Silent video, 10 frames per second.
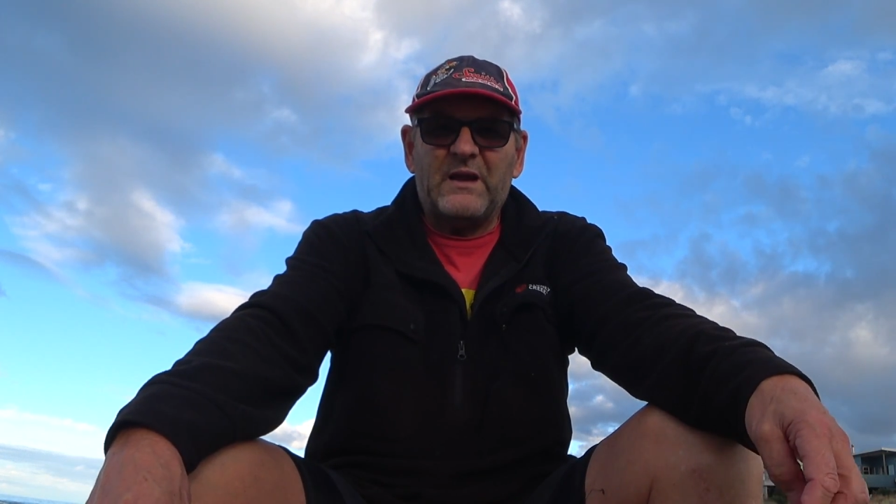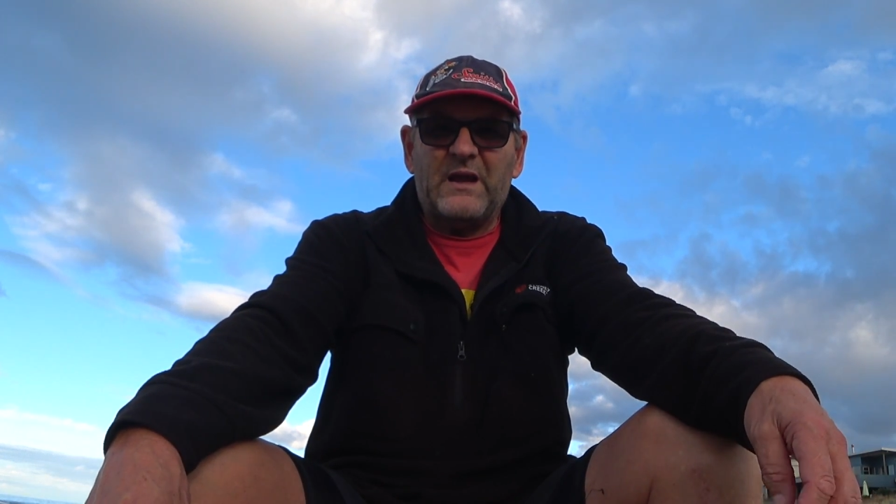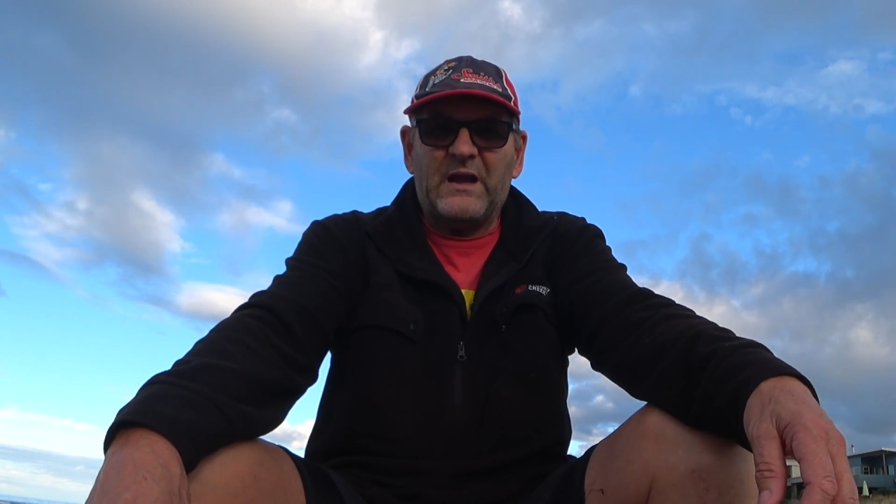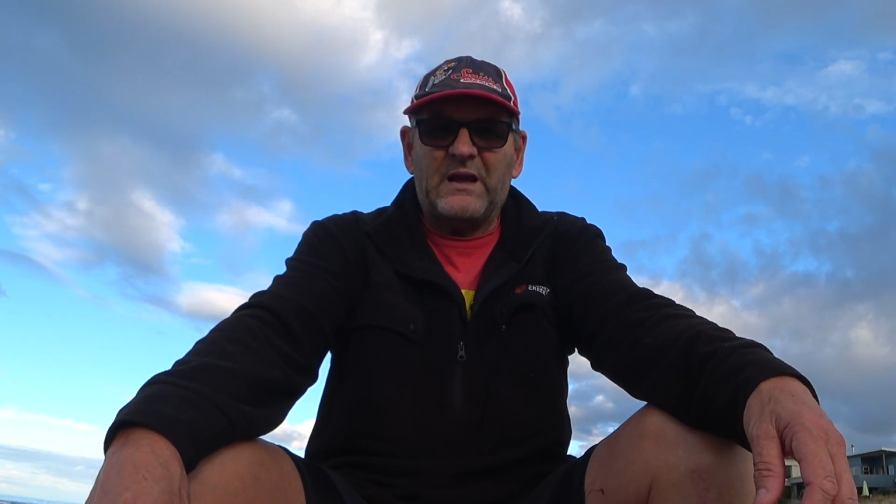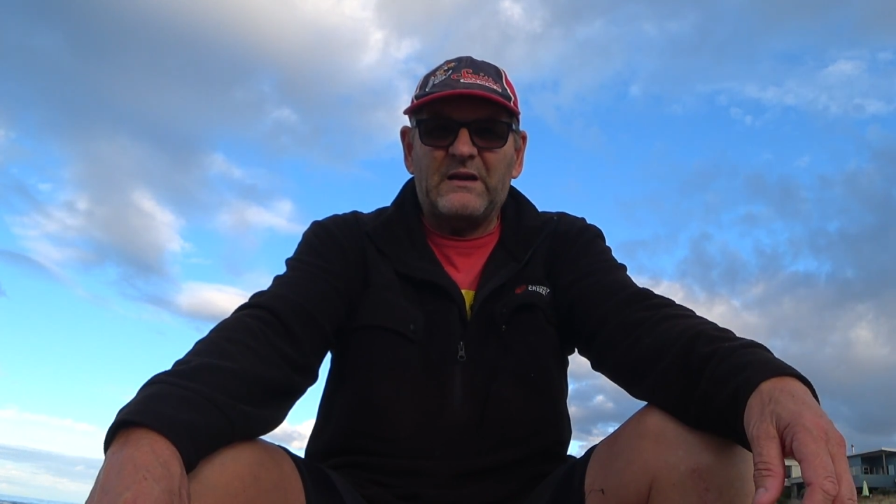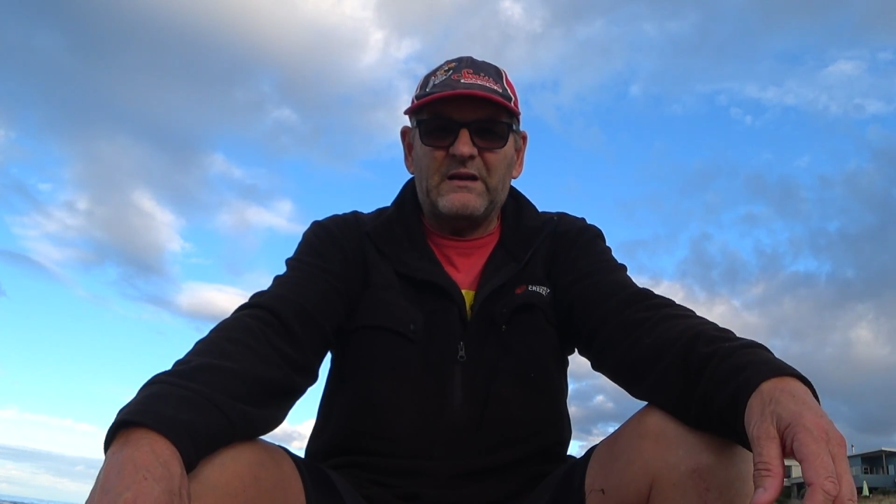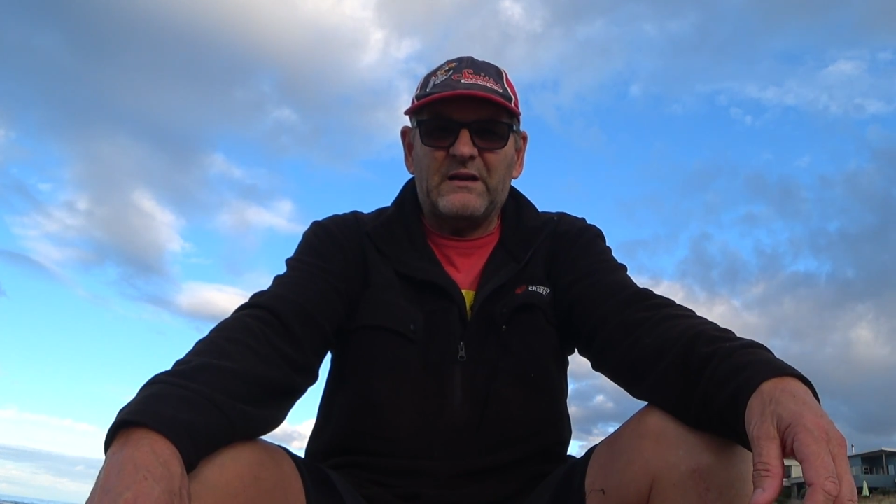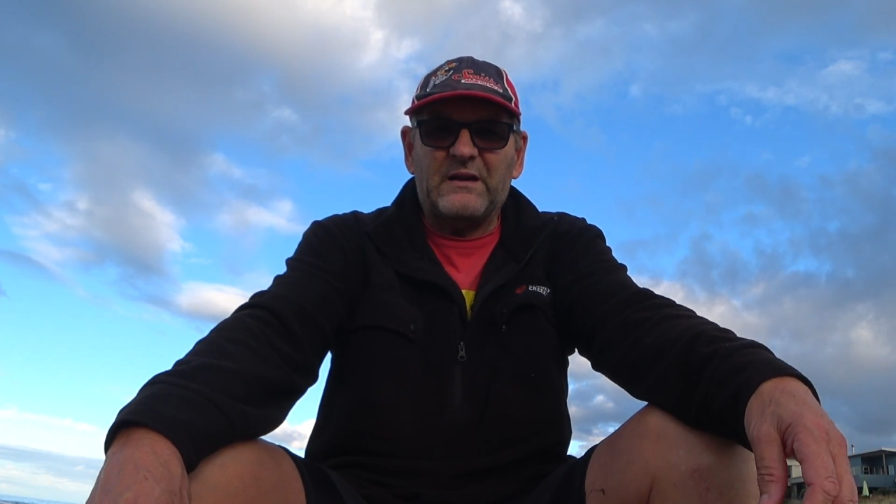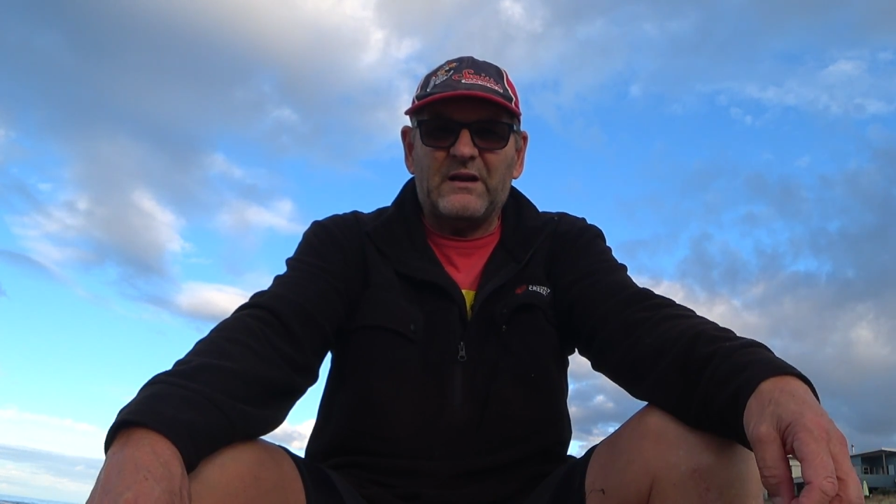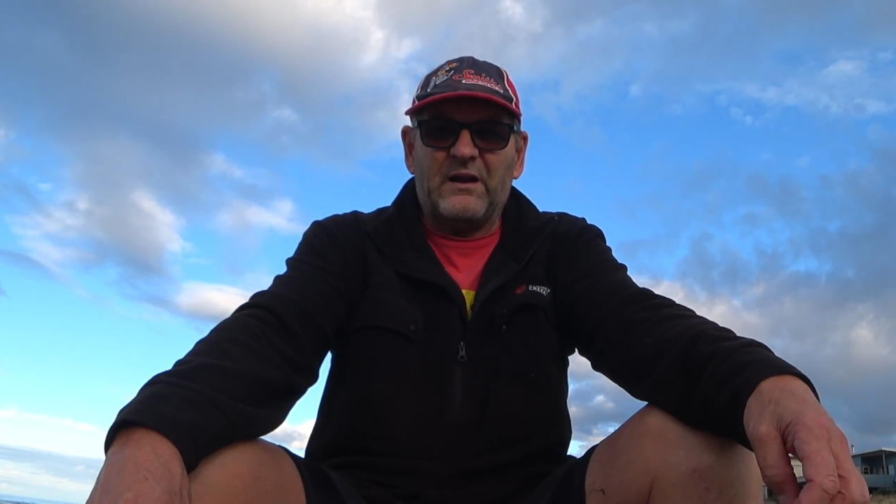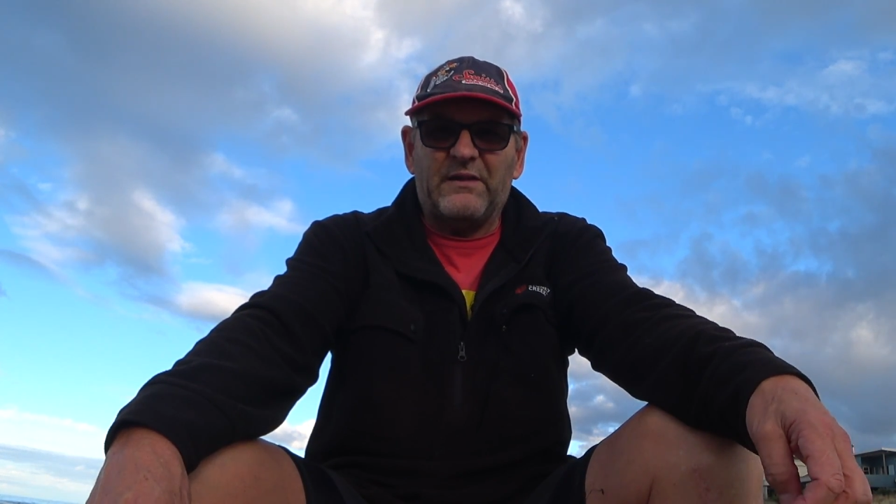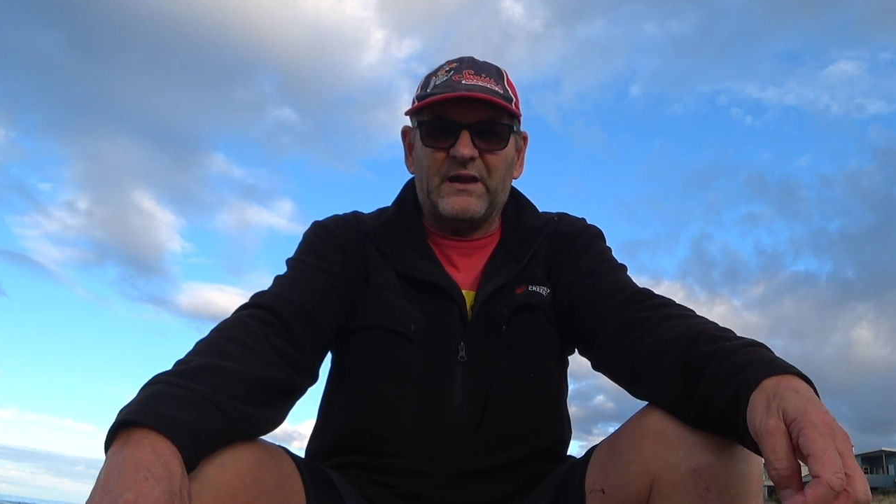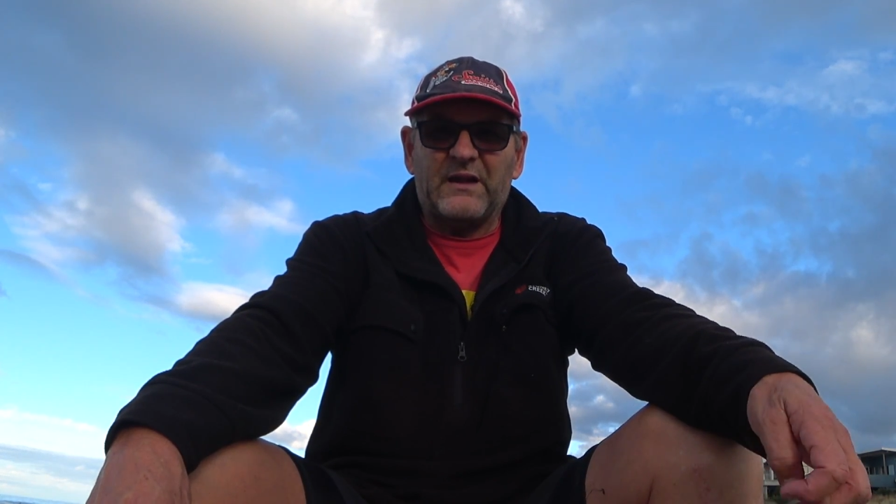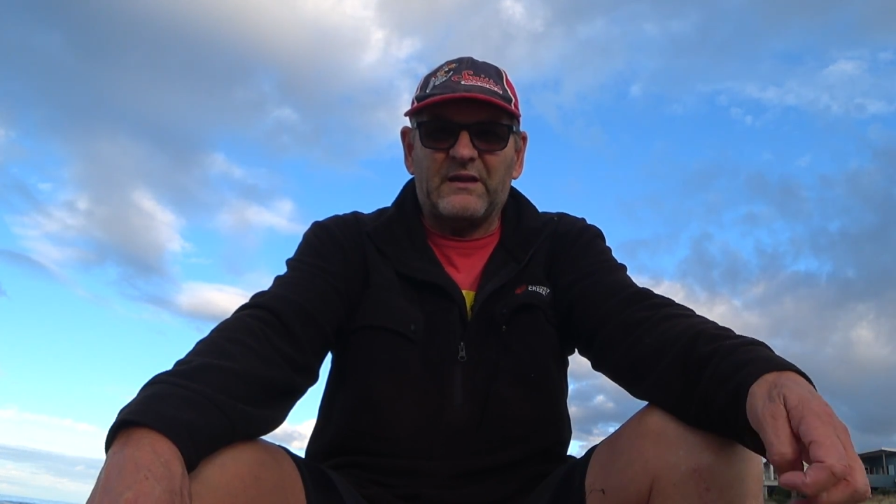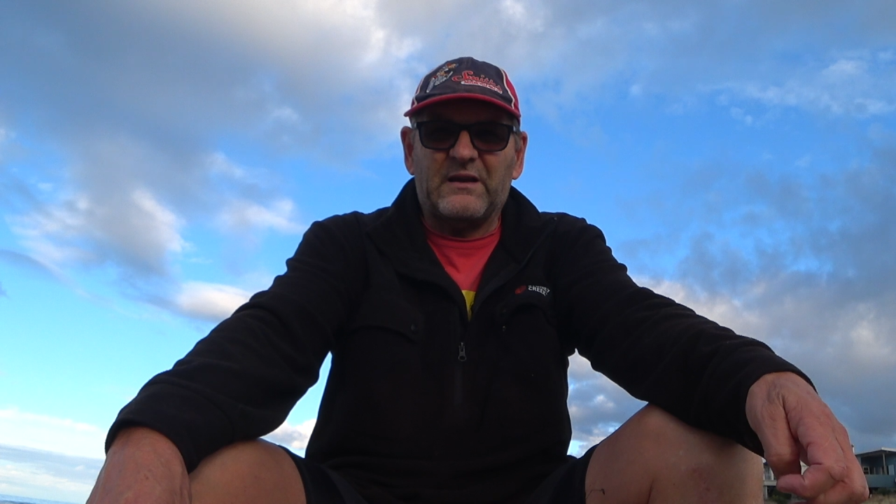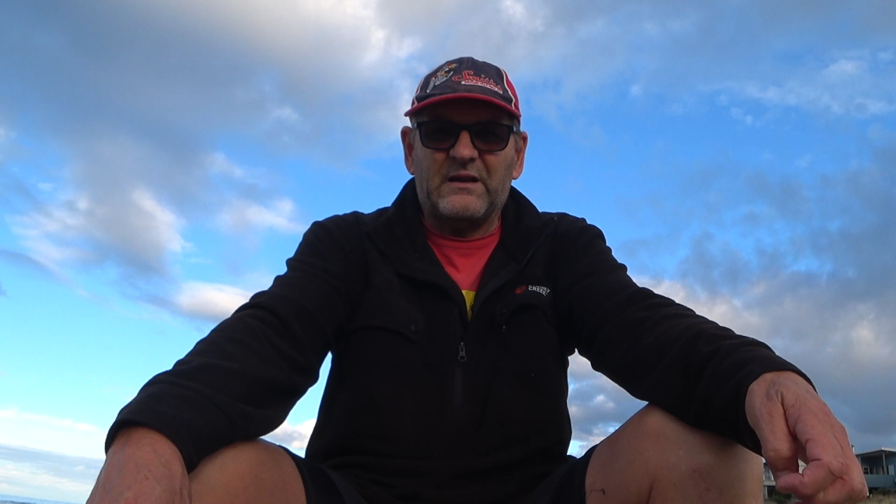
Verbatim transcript: and I think